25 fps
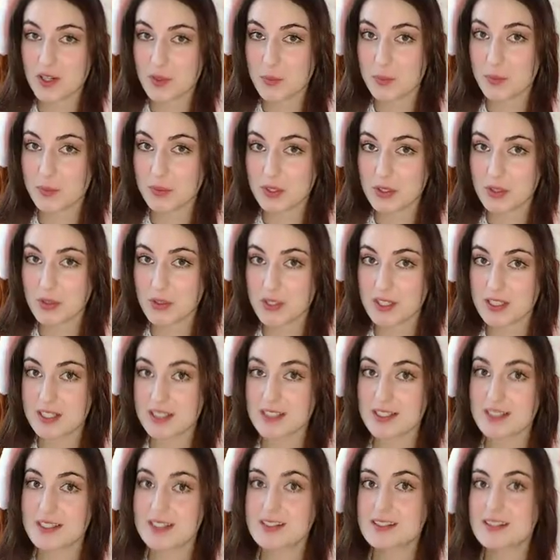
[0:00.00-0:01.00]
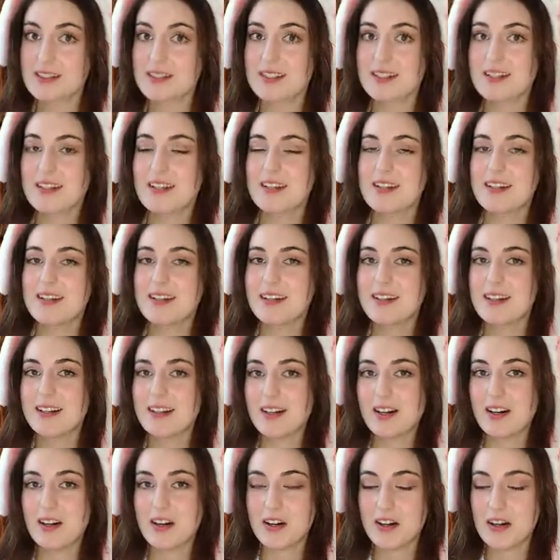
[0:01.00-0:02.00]
uploaded
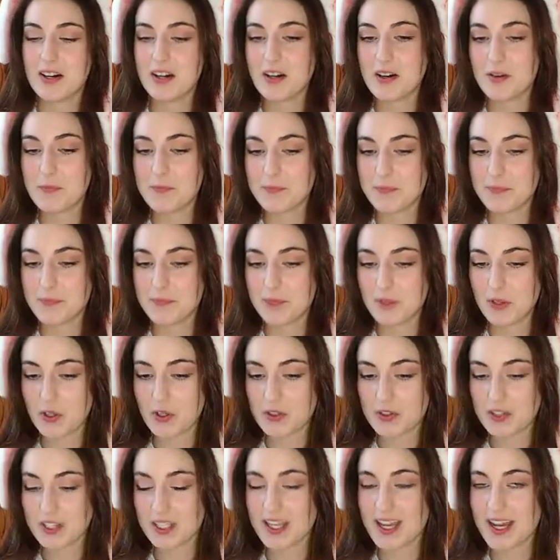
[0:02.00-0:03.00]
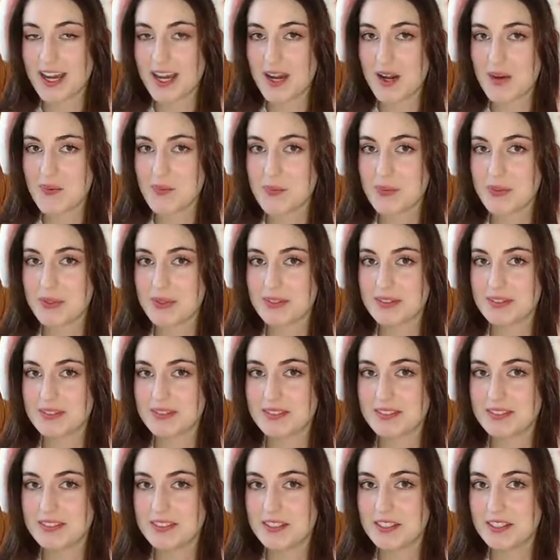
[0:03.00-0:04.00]
um, on the app
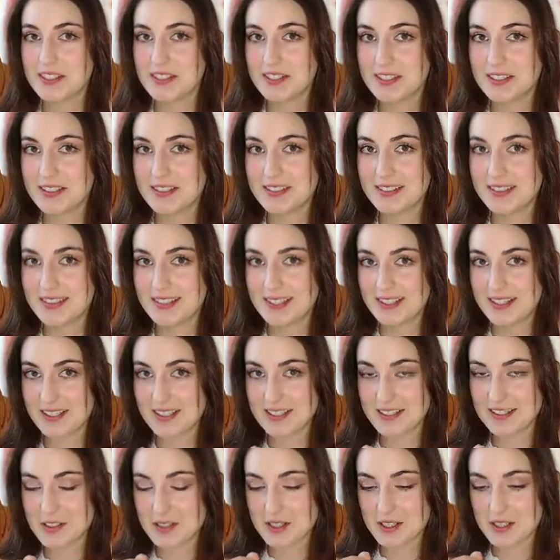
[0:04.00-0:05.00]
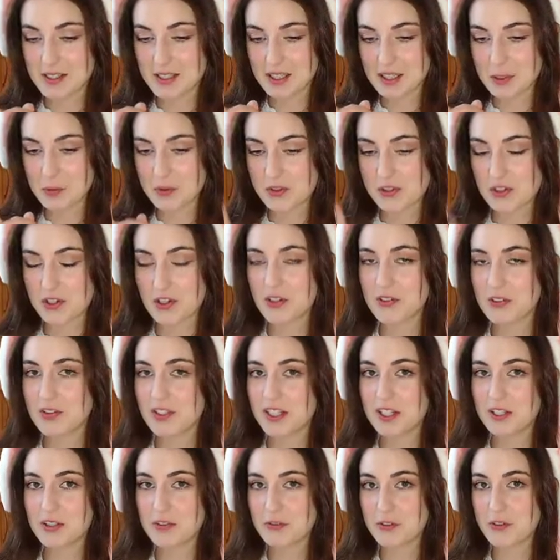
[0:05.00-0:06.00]
and uh, that was on
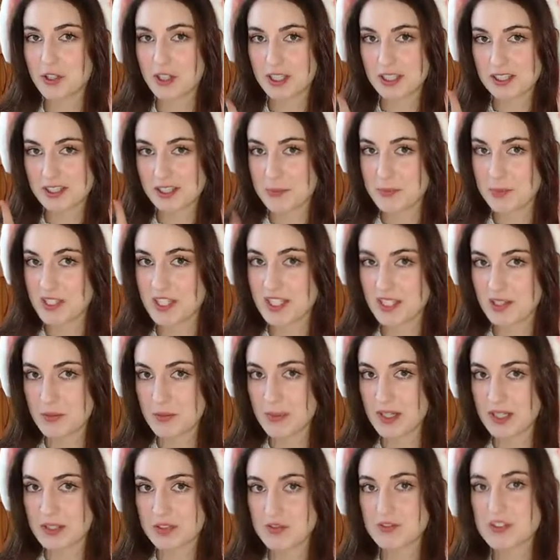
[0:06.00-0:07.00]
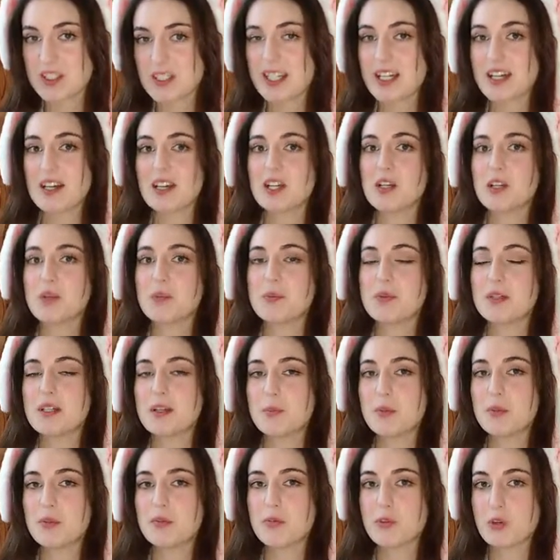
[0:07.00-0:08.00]
there for a limited amount of time
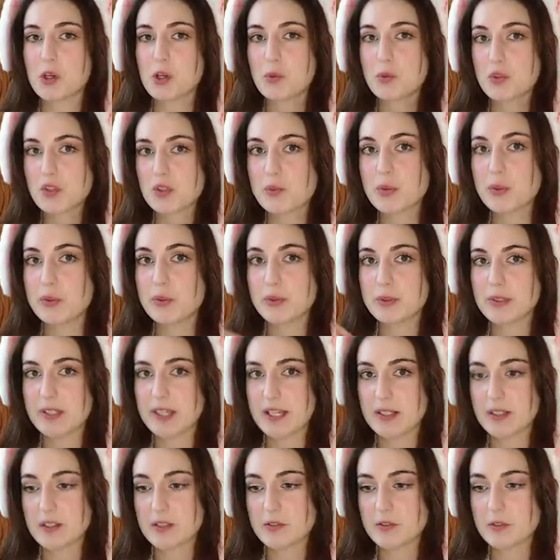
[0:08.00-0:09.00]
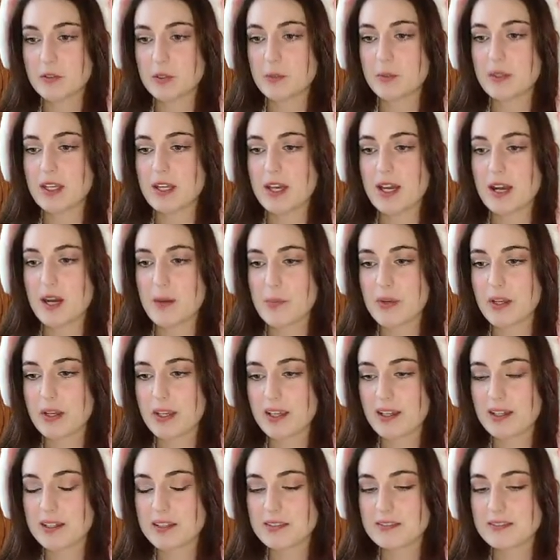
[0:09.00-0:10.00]
before it was pulled out from the app
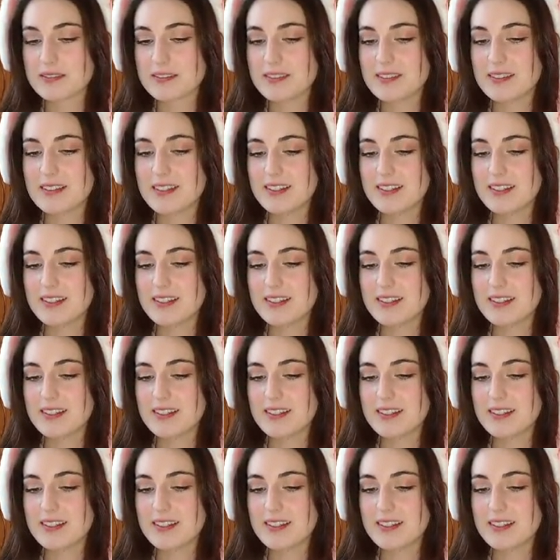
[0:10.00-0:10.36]
again.